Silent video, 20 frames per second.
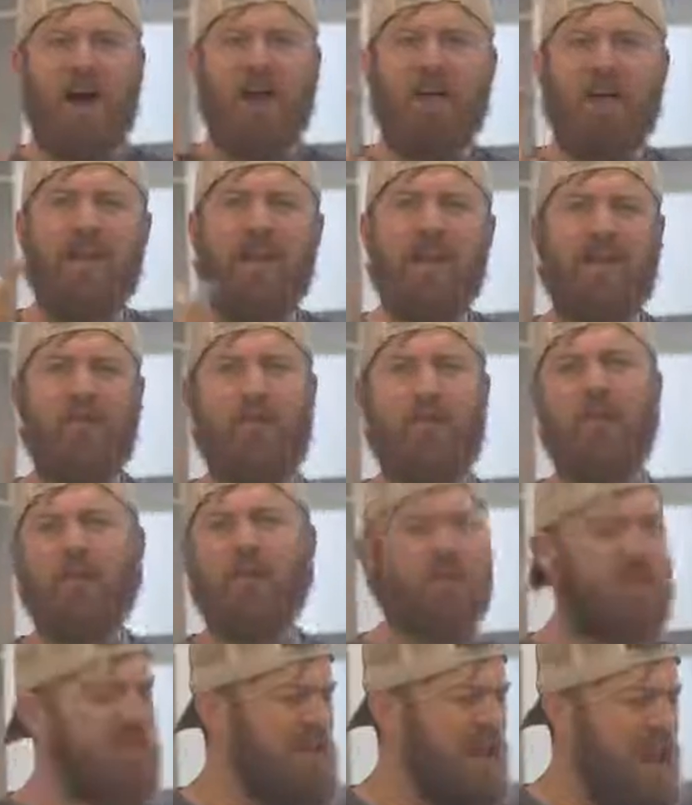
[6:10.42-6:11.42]
online
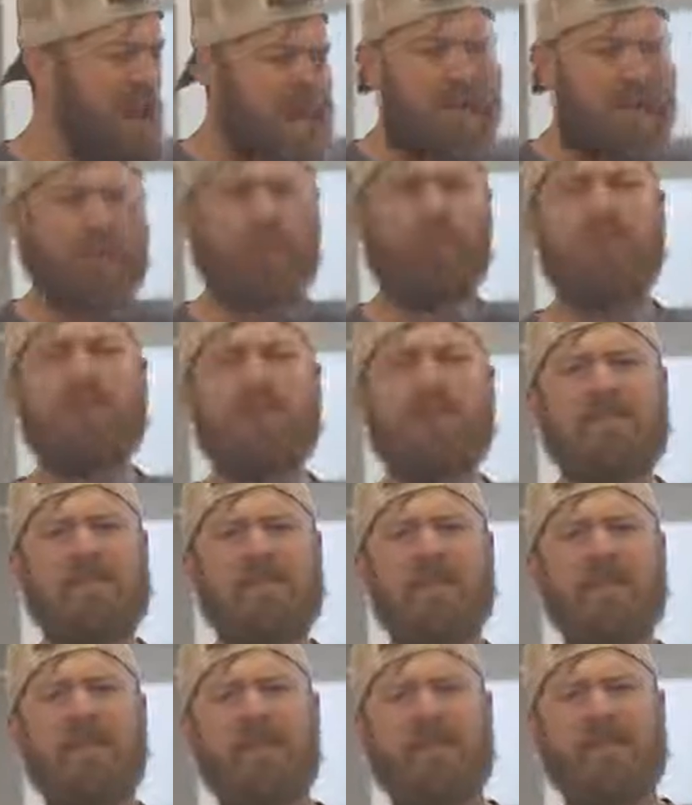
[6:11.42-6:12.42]
portals every
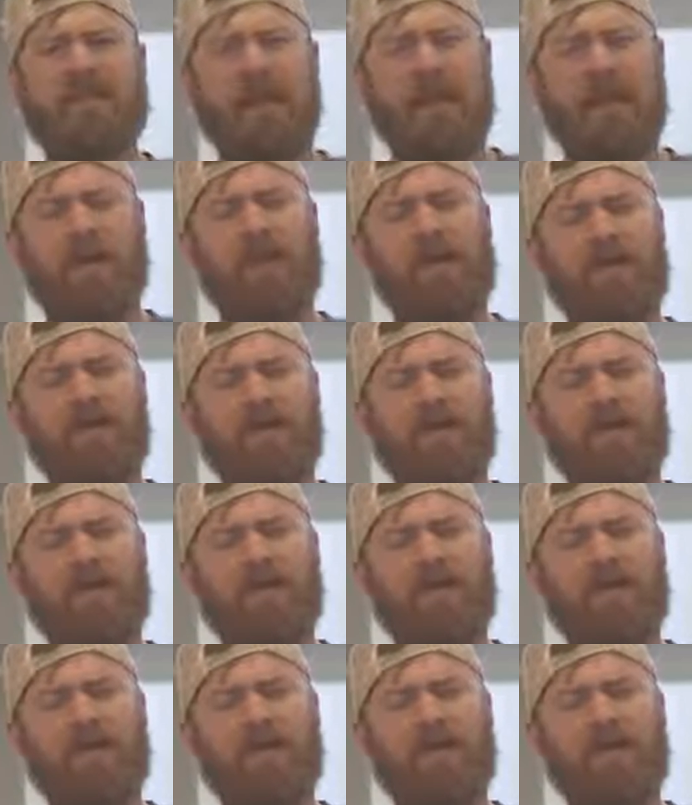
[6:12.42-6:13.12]
single day.